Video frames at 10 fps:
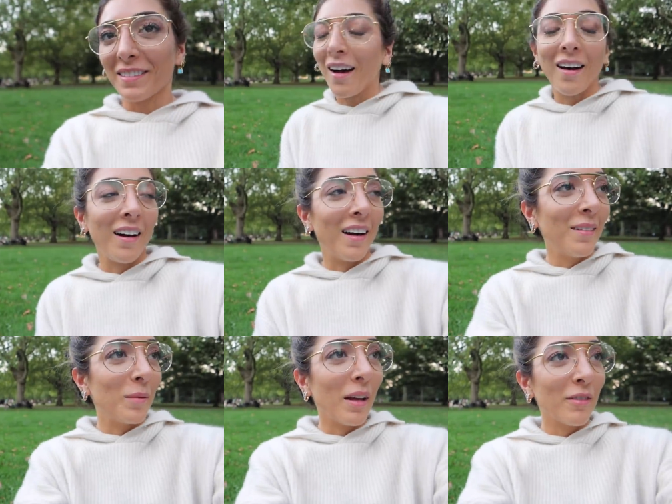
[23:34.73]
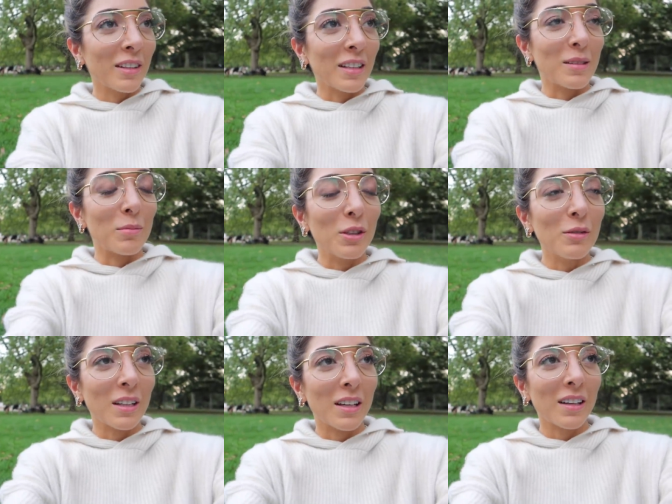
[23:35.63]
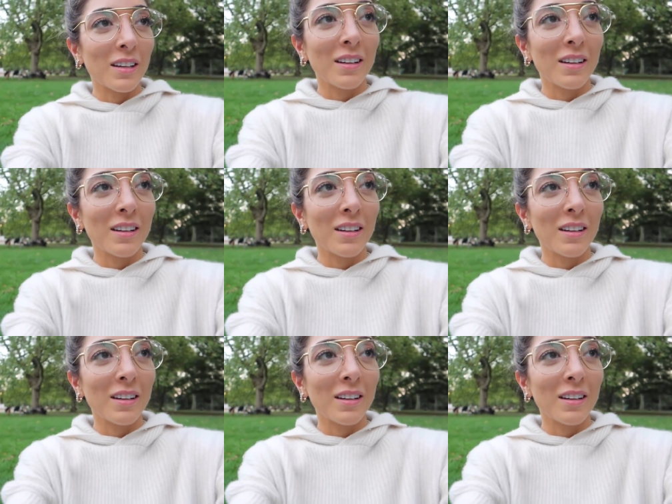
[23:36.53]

Yeah. I'm loving this uh, music.